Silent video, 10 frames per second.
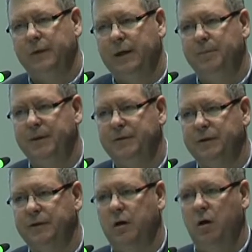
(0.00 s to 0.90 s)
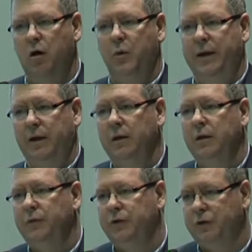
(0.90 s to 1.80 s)
in business? Are we
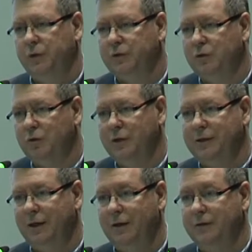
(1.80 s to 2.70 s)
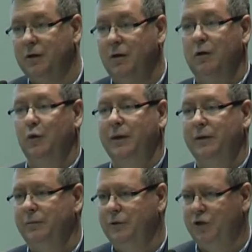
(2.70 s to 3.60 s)
the true storytellers? Are
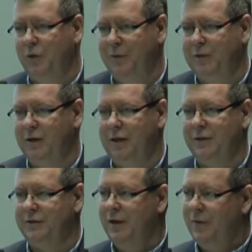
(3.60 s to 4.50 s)
we the true integrators?